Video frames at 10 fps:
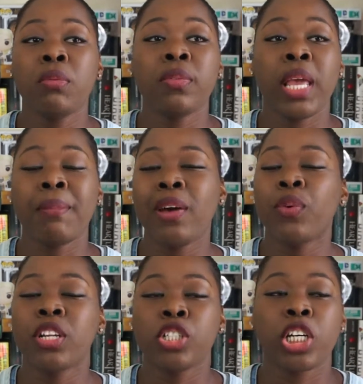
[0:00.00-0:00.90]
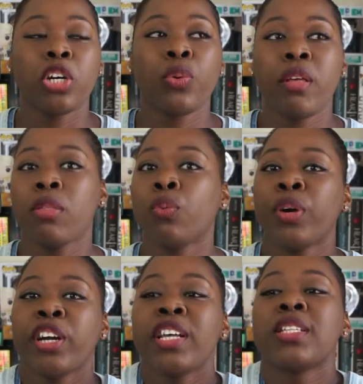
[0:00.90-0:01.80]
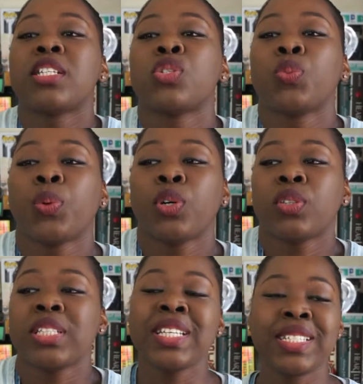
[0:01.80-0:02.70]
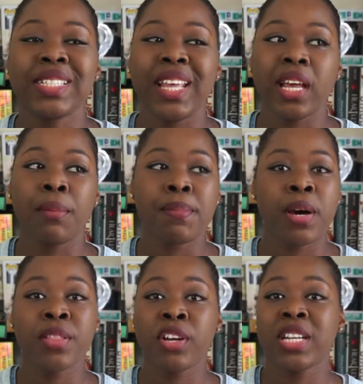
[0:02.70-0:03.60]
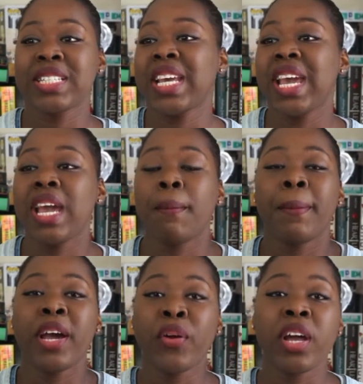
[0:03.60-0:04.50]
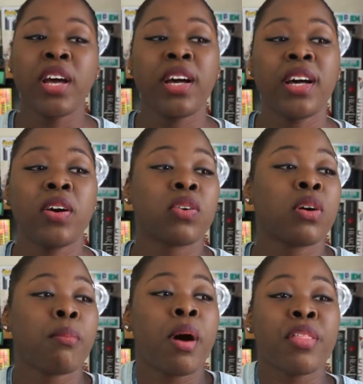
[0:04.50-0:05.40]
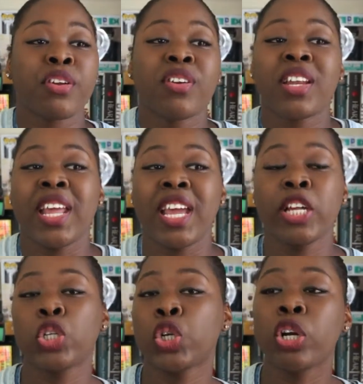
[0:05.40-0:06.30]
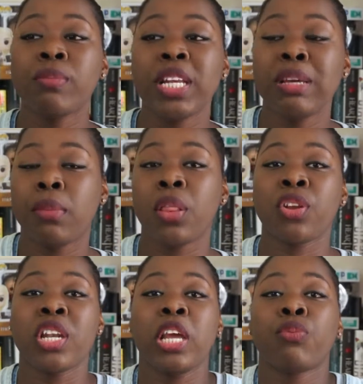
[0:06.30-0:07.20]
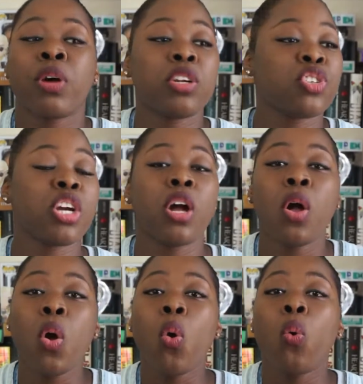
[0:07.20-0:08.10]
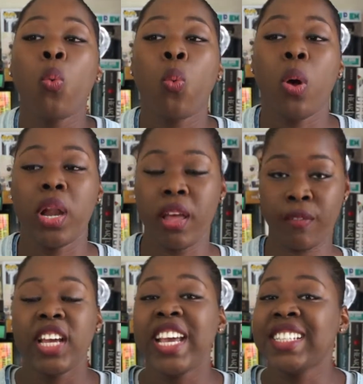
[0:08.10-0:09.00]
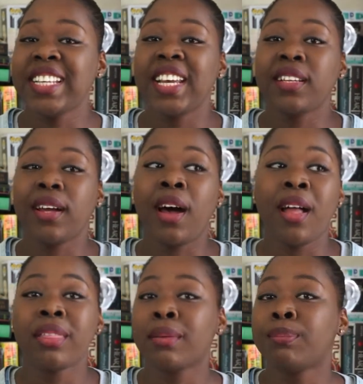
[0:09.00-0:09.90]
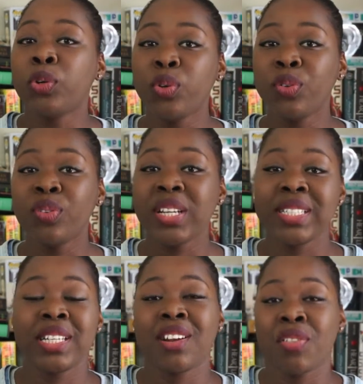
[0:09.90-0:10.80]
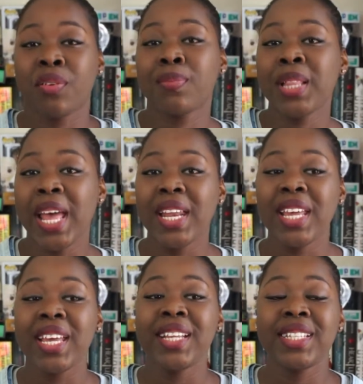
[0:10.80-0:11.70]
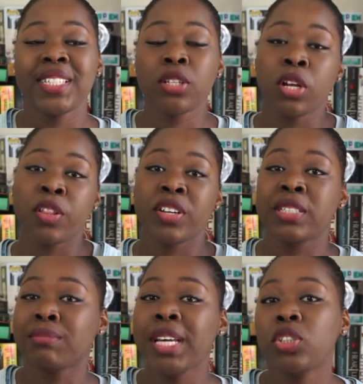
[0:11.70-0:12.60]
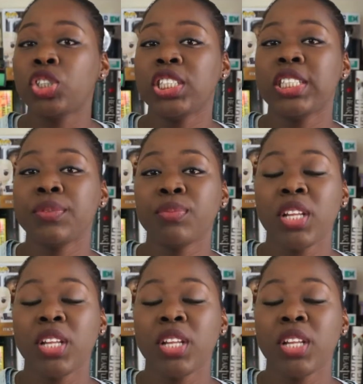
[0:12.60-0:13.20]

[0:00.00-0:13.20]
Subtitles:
they might want to start with, where is this world? Is it like a modern day America or a modern day Germany, modern day Russia? Whatever. Is it on the moon? Is it another planet? Is it another dimension?